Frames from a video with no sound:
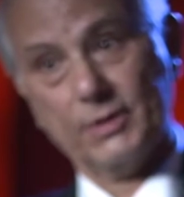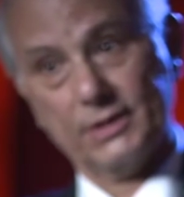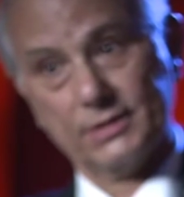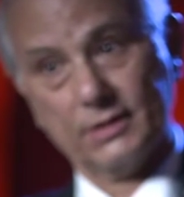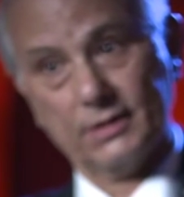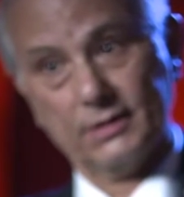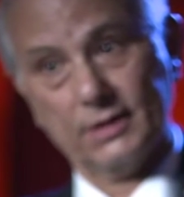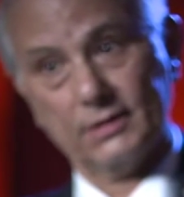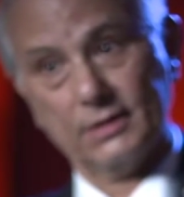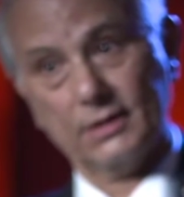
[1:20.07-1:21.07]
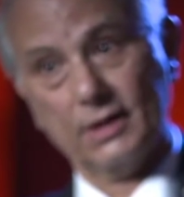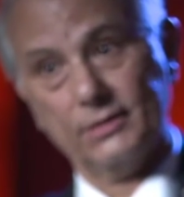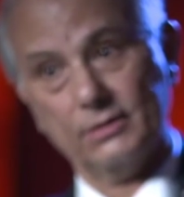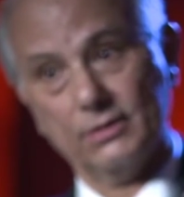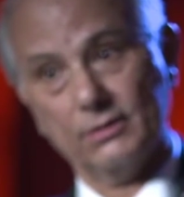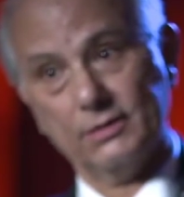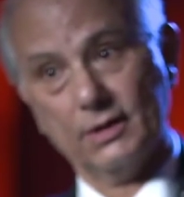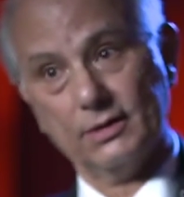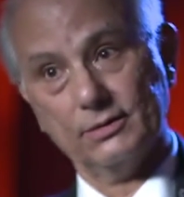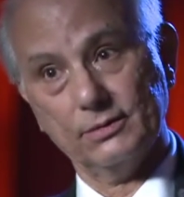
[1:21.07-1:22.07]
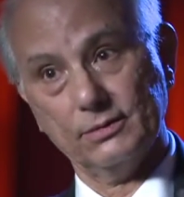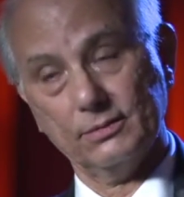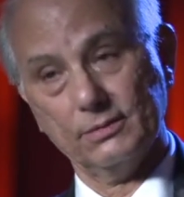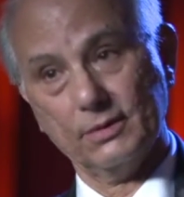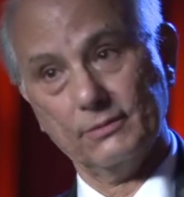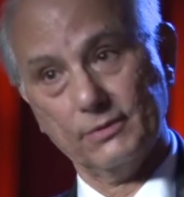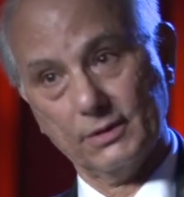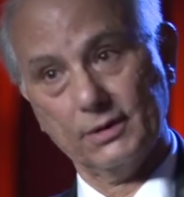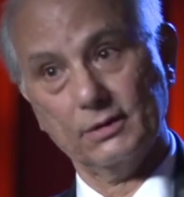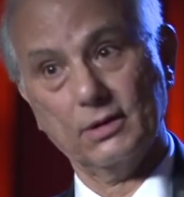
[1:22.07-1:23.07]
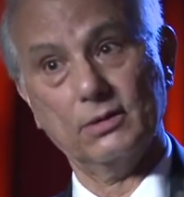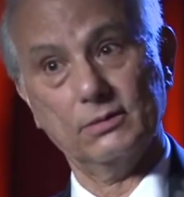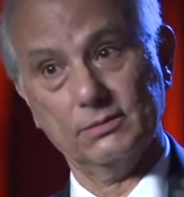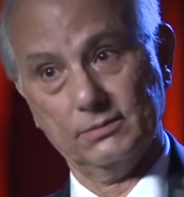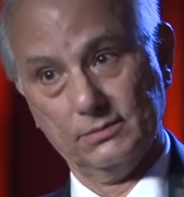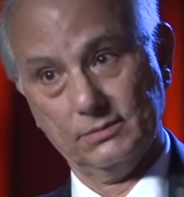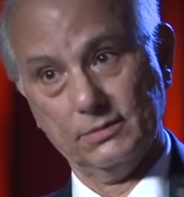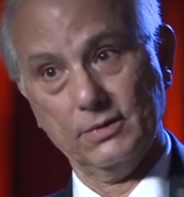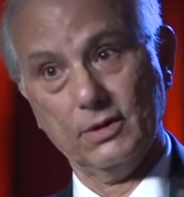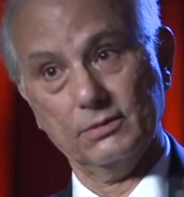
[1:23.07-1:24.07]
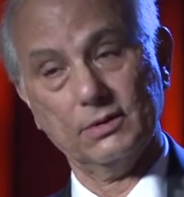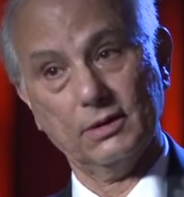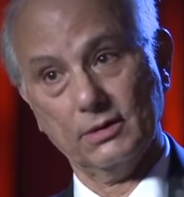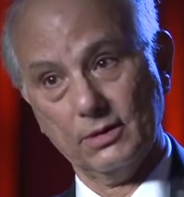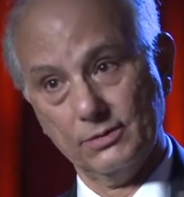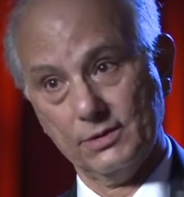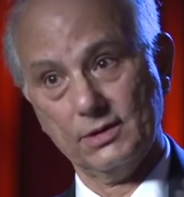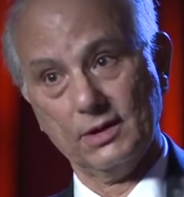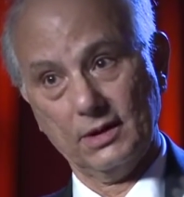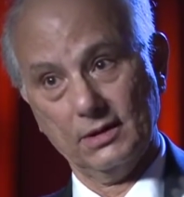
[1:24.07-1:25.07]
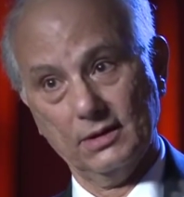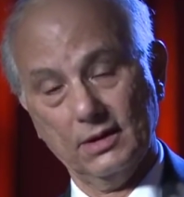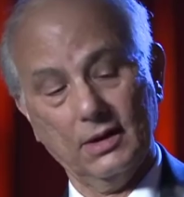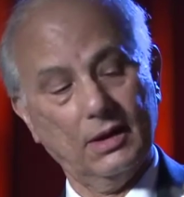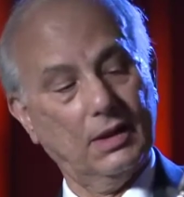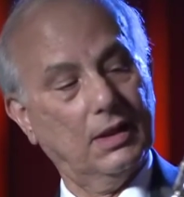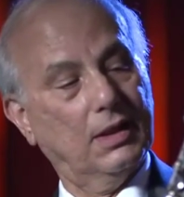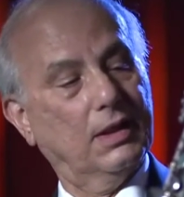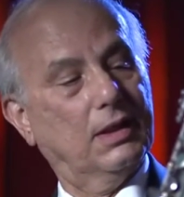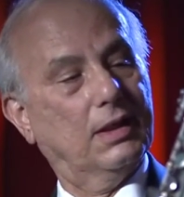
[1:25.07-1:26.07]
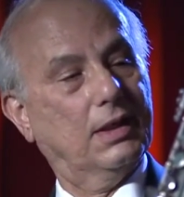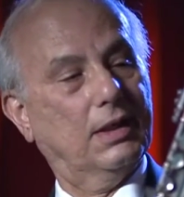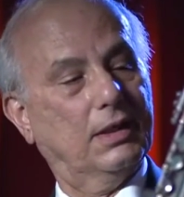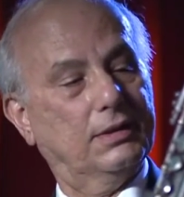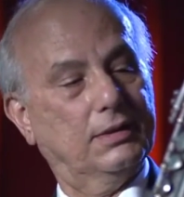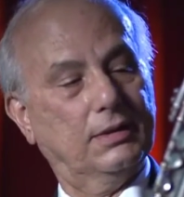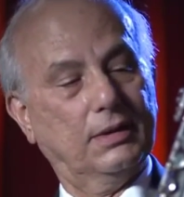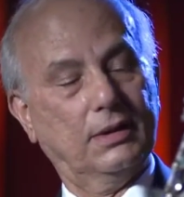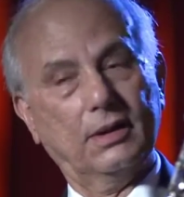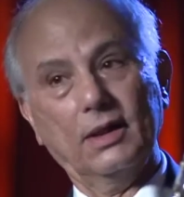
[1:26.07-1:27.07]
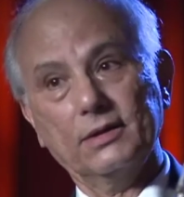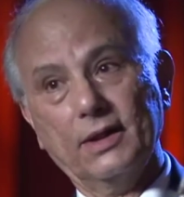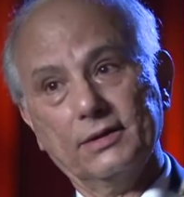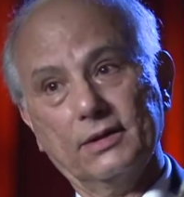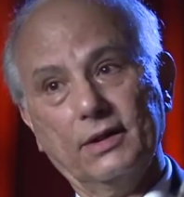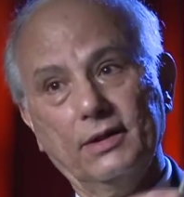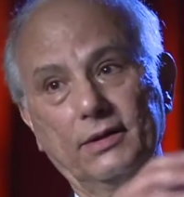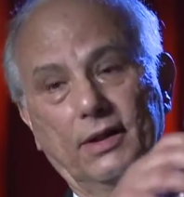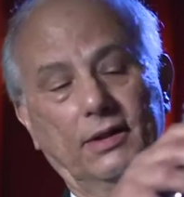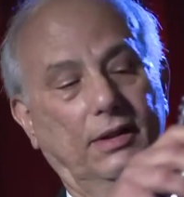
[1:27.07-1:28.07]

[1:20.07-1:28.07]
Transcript: bass clarinet that allow you to go down to a very low note, a low C. And unlike the clarinet,